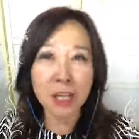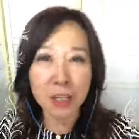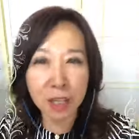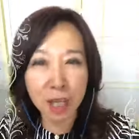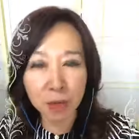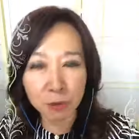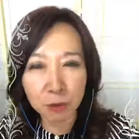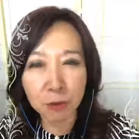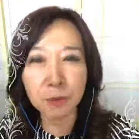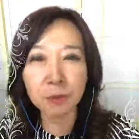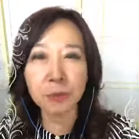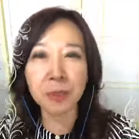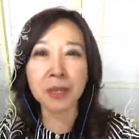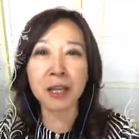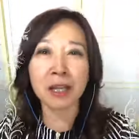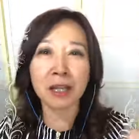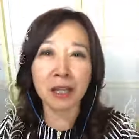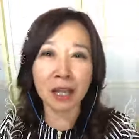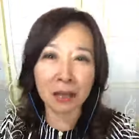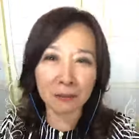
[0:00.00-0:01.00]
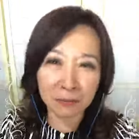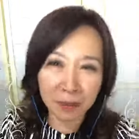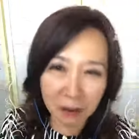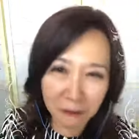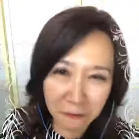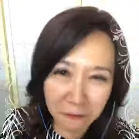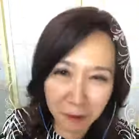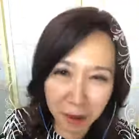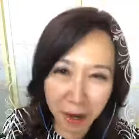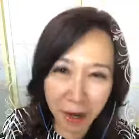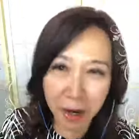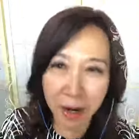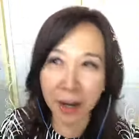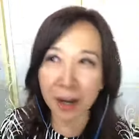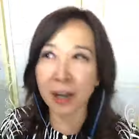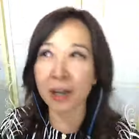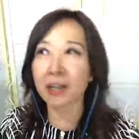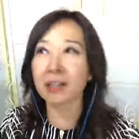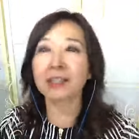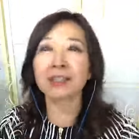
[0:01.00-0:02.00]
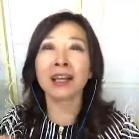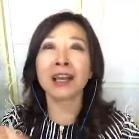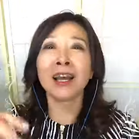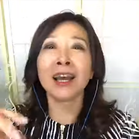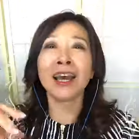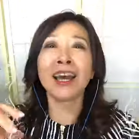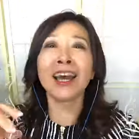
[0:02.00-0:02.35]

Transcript: There will be a love affairs.